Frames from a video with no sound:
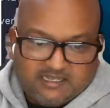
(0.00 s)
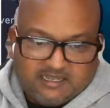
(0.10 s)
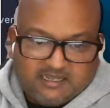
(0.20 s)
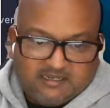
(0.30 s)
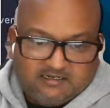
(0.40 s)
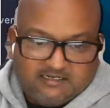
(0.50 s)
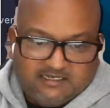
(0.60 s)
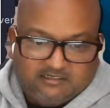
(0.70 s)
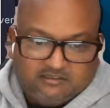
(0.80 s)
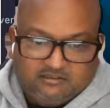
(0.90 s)
And
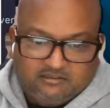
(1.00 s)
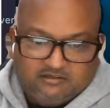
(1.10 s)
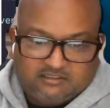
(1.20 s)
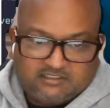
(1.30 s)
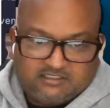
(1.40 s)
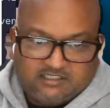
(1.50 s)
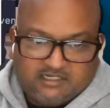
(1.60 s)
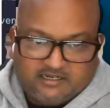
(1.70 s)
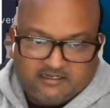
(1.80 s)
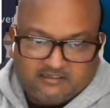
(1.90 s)
it looks
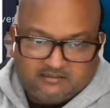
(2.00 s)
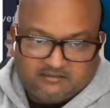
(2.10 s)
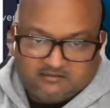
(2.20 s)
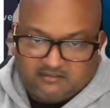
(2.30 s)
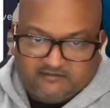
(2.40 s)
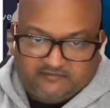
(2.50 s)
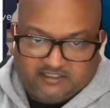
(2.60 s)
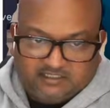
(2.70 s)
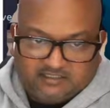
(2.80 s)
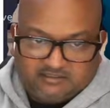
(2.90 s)
like
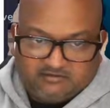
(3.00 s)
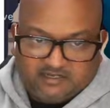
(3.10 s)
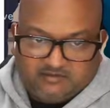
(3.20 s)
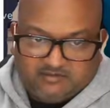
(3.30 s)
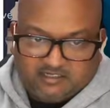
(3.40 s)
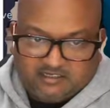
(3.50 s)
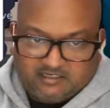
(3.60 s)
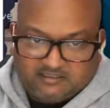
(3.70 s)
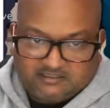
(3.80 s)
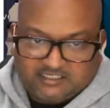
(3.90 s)
everything is okay
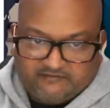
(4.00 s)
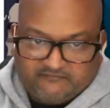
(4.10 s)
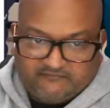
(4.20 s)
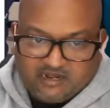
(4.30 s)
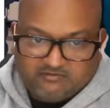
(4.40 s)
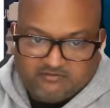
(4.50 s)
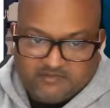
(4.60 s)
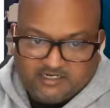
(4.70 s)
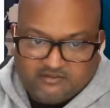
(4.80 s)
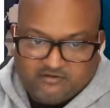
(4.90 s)
because it found
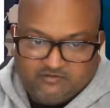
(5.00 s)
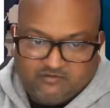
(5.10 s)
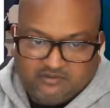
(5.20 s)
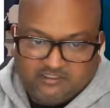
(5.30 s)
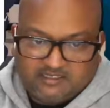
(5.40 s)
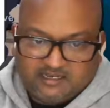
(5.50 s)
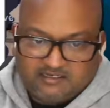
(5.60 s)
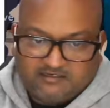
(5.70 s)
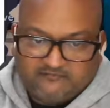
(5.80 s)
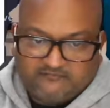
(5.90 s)
my tool
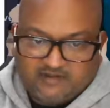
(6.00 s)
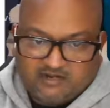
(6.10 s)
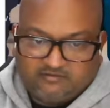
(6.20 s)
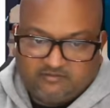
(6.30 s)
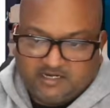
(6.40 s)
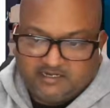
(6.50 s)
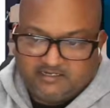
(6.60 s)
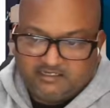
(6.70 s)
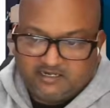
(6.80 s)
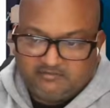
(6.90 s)
and it found
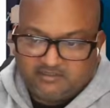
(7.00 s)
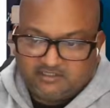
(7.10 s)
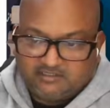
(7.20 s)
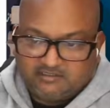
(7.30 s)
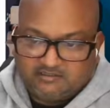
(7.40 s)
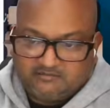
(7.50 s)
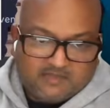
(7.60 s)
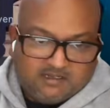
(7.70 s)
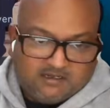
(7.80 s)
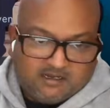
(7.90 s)
my template.
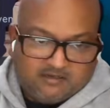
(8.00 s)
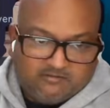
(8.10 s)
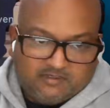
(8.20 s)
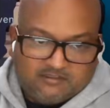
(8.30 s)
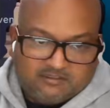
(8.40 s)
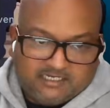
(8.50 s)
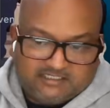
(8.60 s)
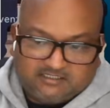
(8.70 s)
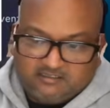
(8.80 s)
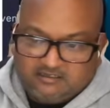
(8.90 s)
I will
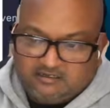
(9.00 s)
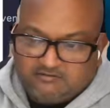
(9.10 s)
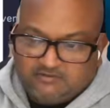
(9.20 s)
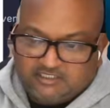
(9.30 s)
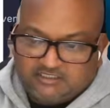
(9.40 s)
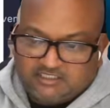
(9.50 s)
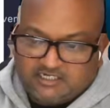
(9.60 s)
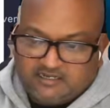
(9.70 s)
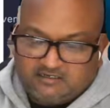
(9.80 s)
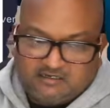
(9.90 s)
test it out with a
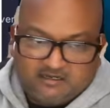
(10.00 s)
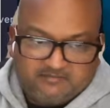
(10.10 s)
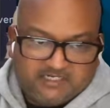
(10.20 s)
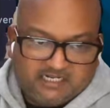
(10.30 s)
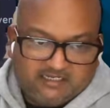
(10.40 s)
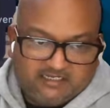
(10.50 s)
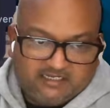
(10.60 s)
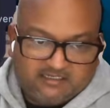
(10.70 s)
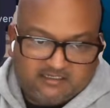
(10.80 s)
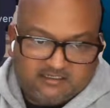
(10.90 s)
chat. I'm telling
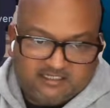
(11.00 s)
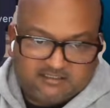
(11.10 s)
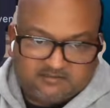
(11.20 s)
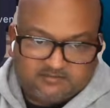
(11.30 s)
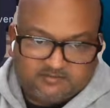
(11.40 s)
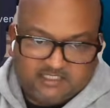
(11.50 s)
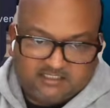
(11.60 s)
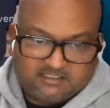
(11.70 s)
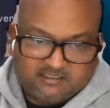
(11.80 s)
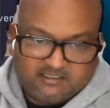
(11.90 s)
it
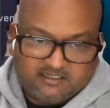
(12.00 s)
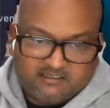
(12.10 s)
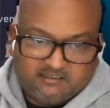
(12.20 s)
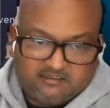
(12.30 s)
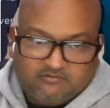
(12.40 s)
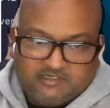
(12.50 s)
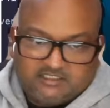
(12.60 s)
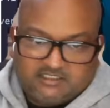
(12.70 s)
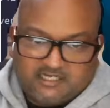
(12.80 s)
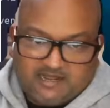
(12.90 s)
explicitly
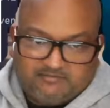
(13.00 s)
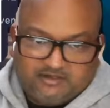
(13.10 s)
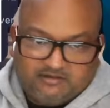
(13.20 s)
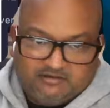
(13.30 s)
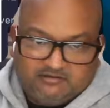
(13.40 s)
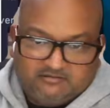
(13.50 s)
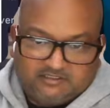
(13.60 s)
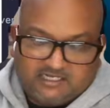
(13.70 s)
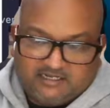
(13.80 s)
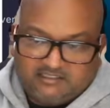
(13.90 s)
which app to
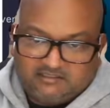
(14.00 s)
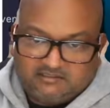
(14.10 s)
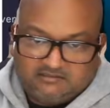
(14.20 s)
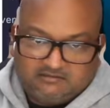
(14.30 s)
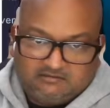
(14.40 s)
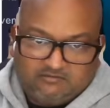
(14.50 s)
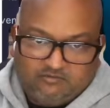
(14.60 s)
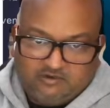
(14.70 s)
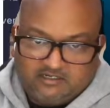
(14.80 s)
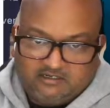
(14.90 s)
use. I just
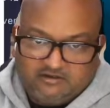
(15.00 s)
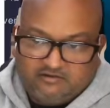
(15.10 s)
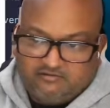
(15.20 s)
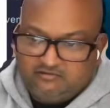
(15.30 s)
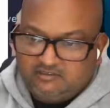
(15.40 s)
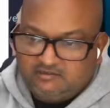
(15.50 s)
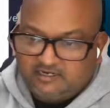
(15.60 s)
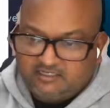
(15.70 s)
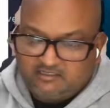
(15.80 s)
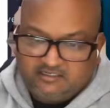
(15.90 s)
wanted to
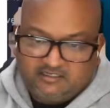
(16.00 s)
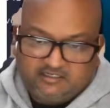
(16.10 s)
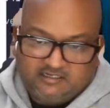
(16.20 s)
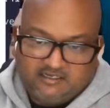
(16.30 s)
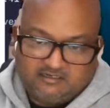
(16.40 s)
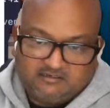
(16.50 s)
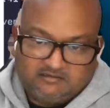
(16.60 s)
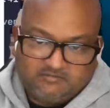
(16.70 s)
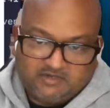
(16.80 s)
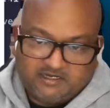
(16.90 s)
directly hit
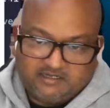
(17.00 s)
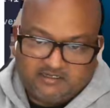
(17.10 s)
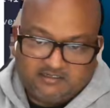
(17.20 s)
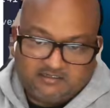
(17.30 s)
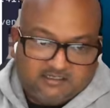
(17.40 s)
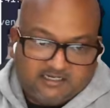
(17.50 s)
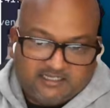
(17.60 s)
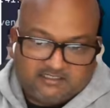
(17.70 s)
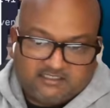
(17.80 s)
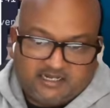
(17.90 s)
my
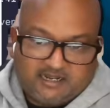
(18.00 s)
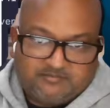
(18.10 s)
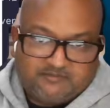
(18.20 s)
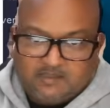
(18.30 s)
test app.